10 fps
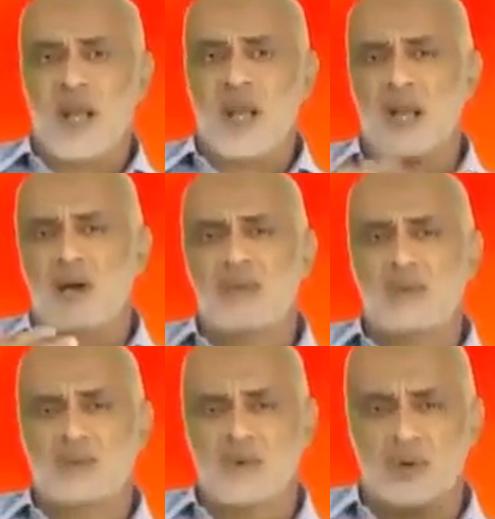And I
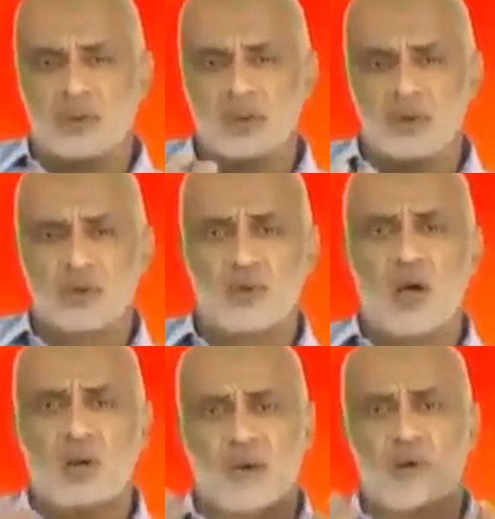will talk to you
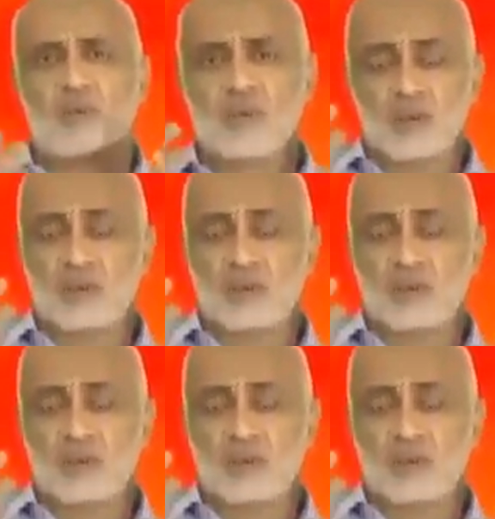about